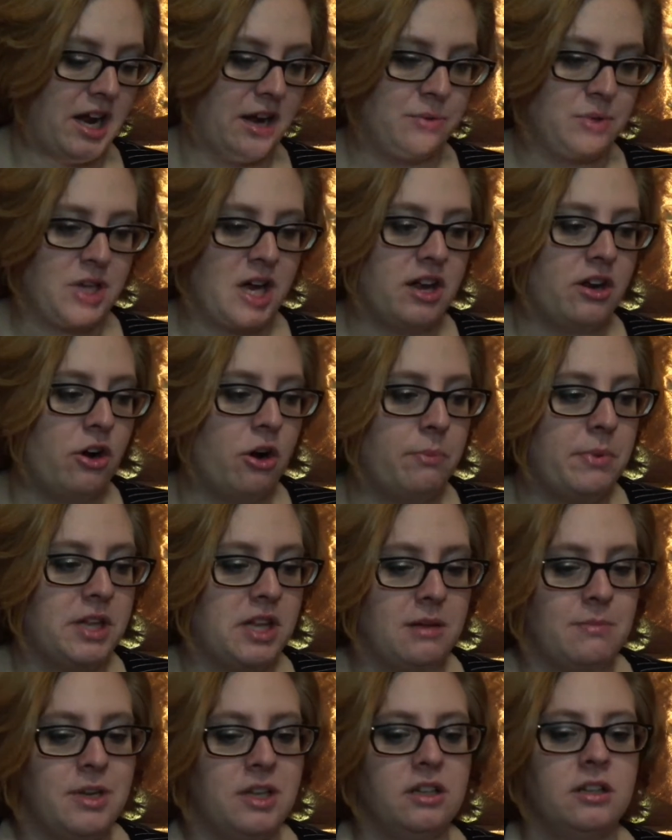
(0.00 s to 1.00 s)
I was kind of hoping
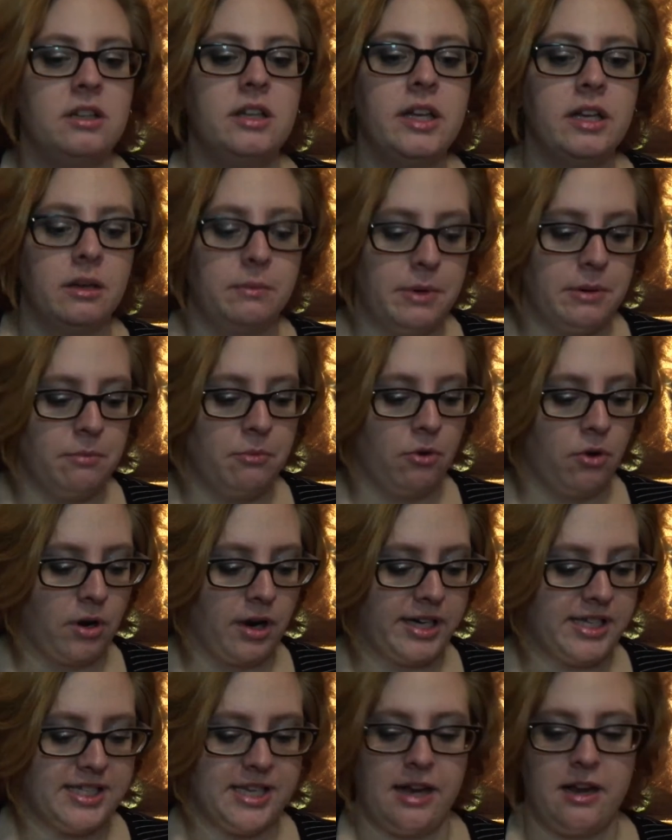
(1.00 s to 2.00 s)
they'd be a little bit more
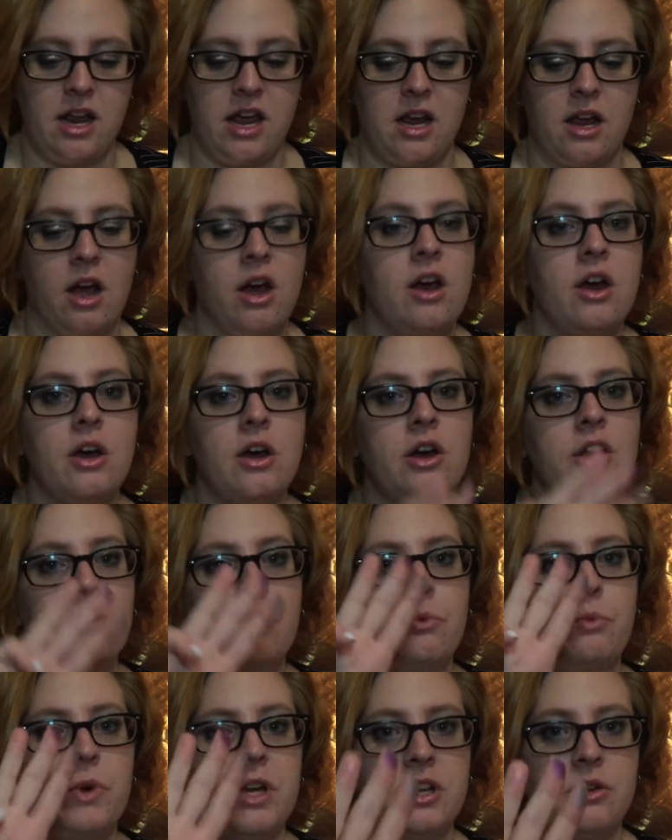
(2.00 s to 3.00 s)
exciting
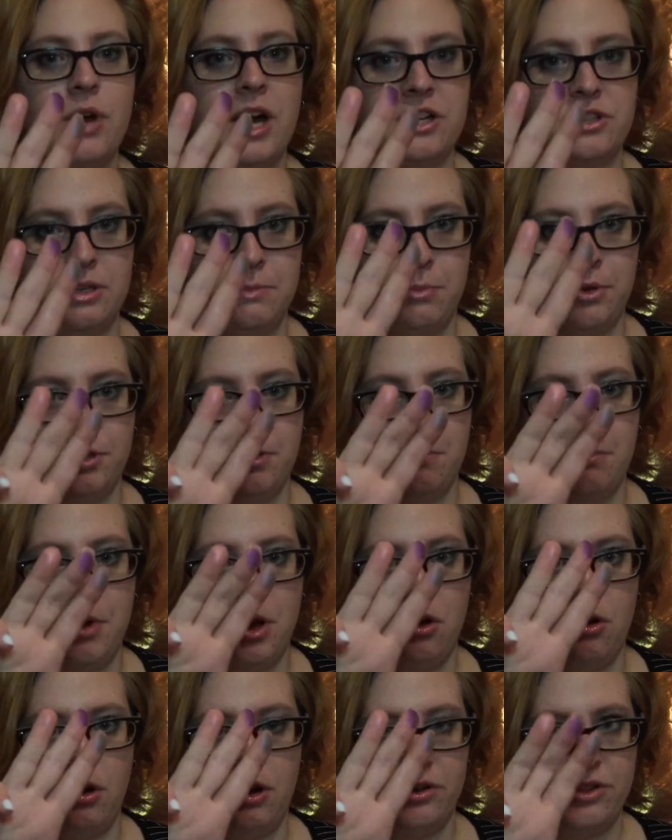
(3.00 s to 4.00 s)
when you actually put them
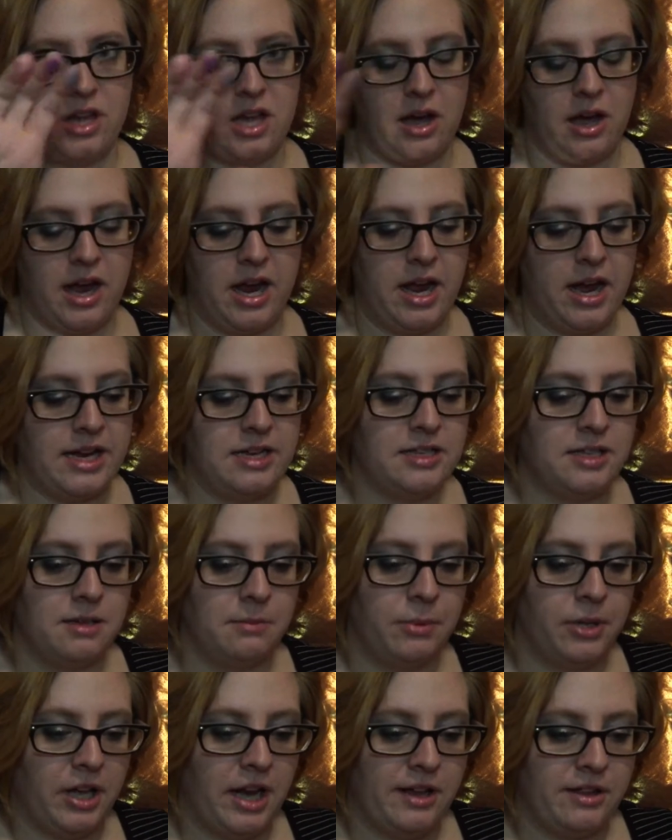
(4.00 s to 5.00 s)
on the eye. I did
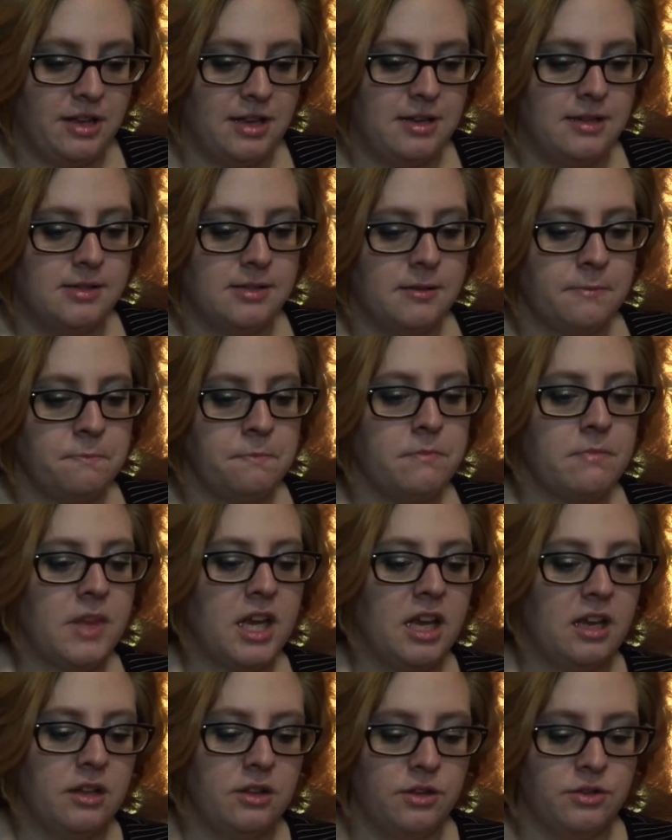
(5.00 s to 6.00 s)
apply these
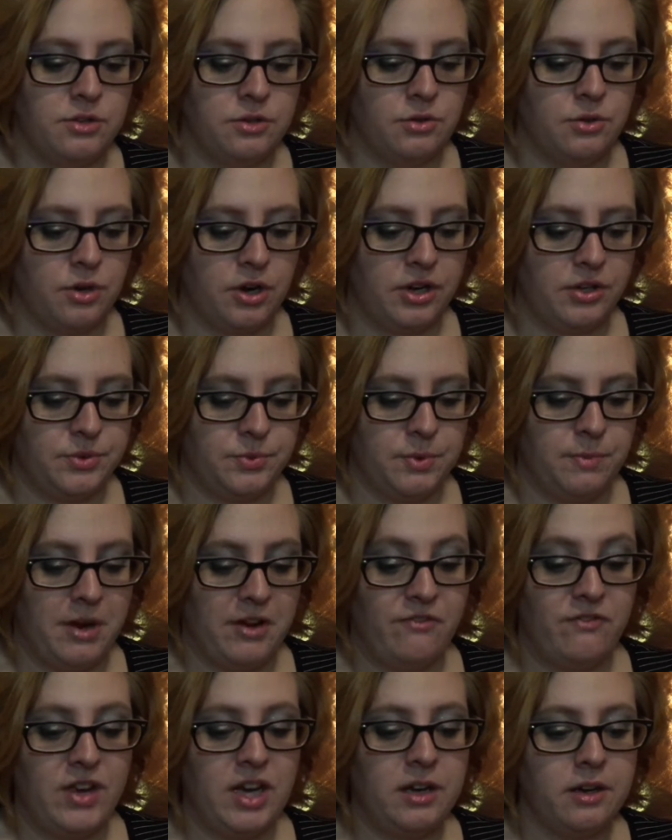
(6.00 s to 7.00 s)
in the tutorials with
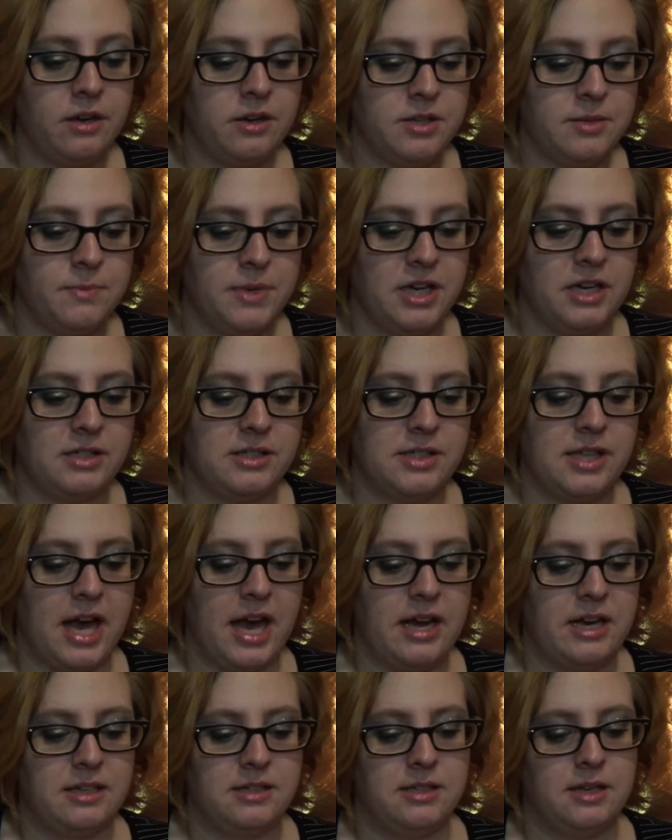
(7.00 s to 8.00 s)
my fingers because
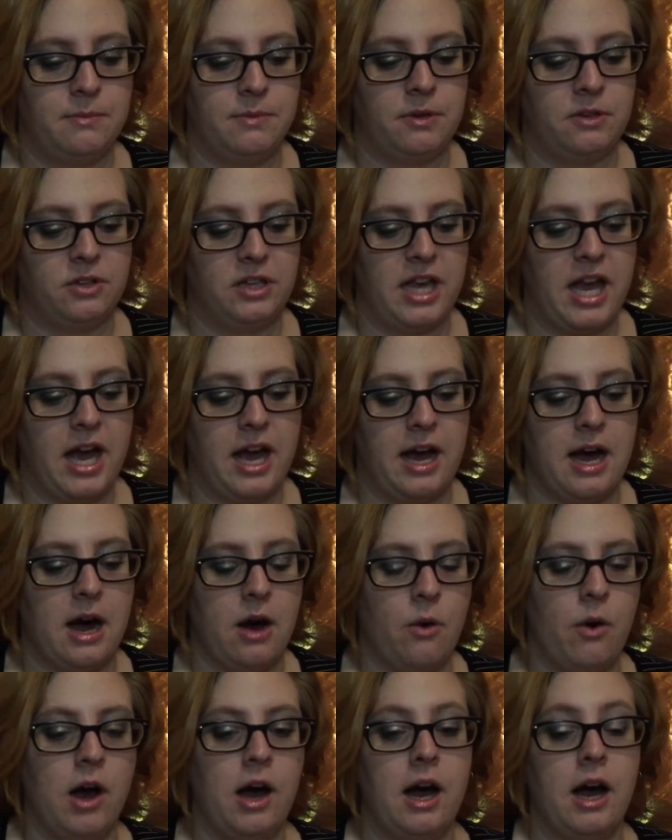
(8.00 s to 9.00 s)
that is typically
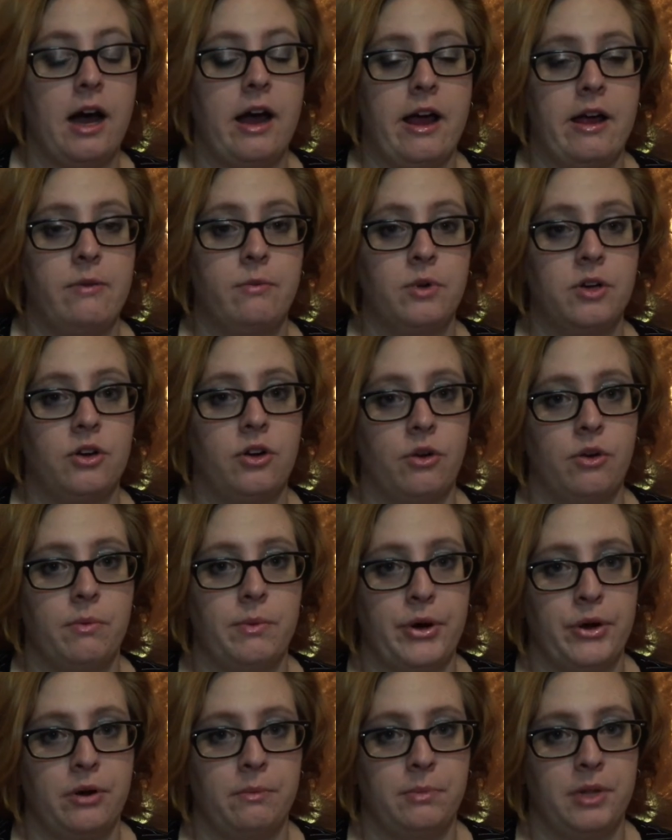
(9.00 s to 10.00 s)
how I would go
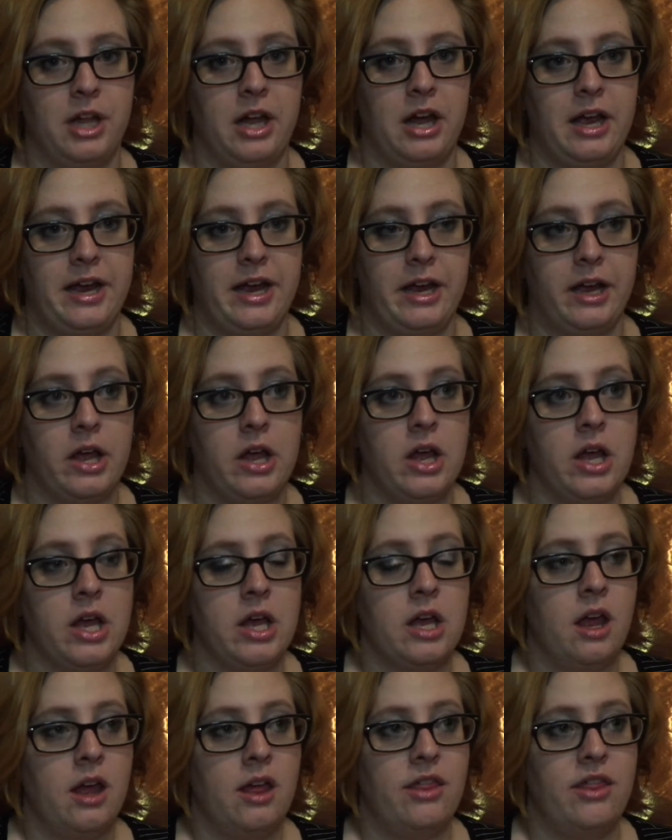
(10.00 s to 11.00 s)
about applying
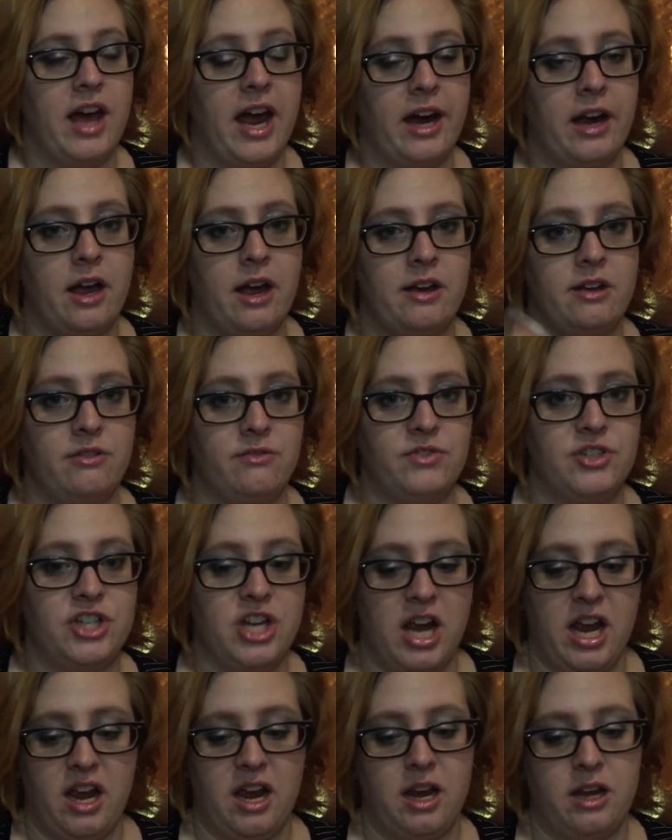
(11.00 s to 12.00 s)
that kind of
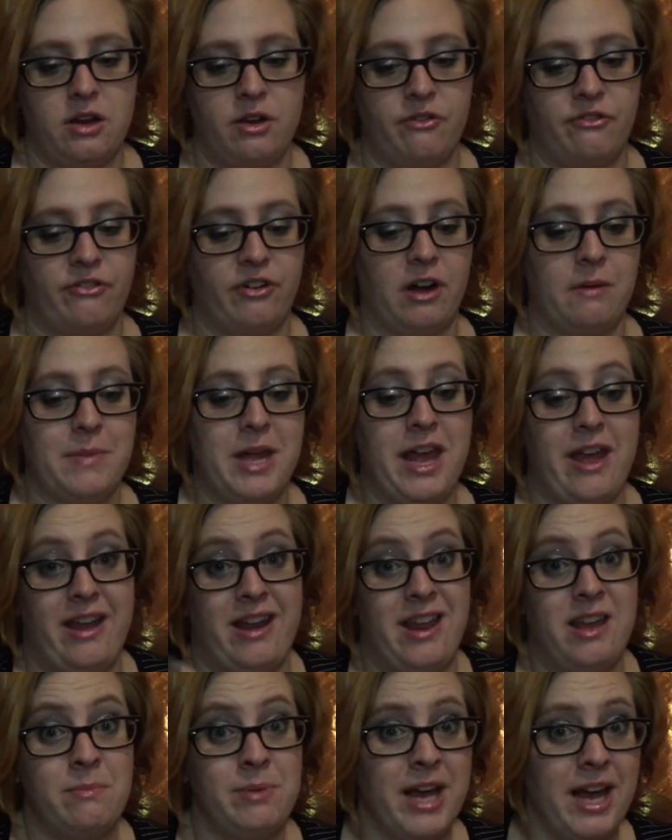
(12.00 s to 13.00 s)
shade from
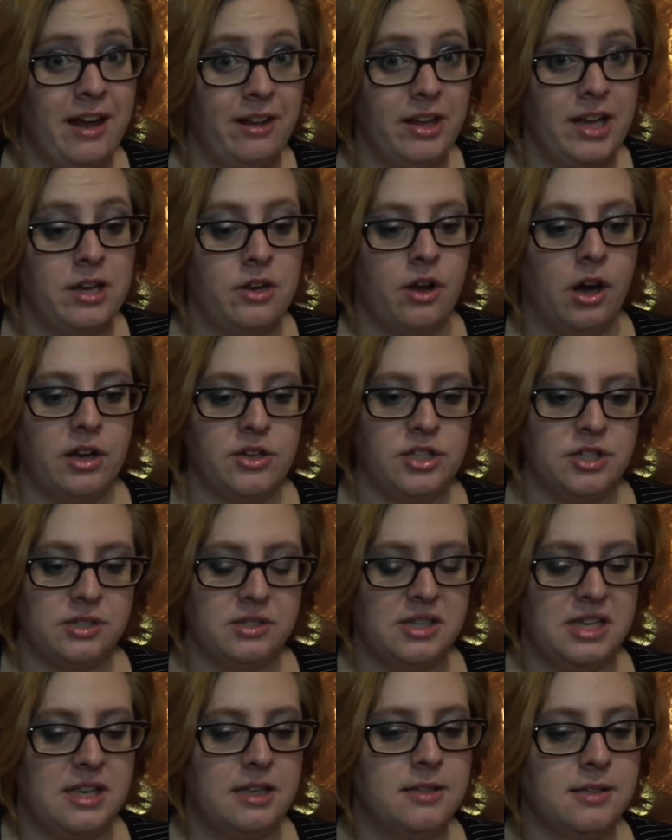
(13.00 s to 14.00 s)
any palette, not
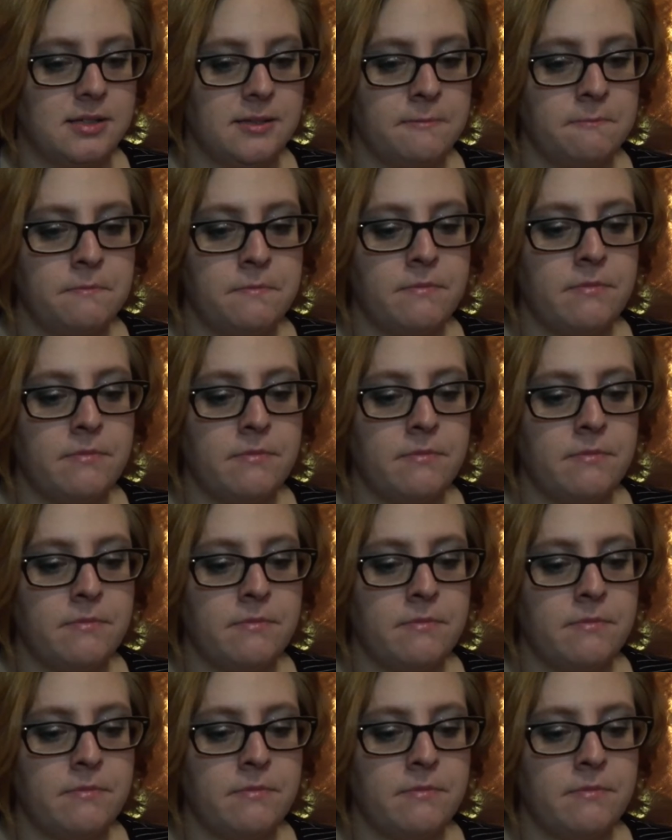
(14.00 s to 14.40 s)
just these.